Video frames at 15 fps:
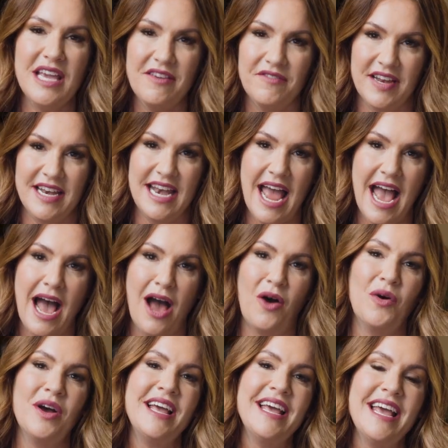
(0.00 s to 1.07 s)
even
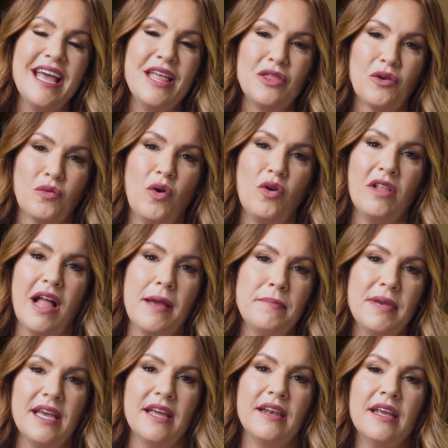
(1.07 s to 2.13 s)
now in the role I'm
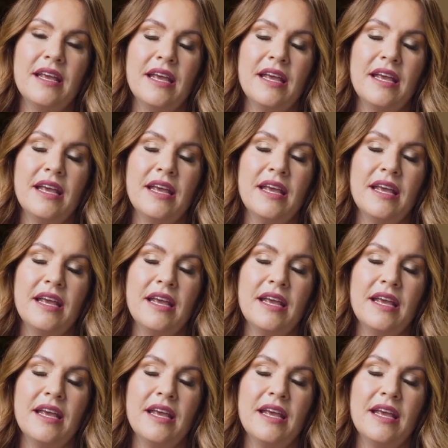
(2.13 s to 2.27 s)
in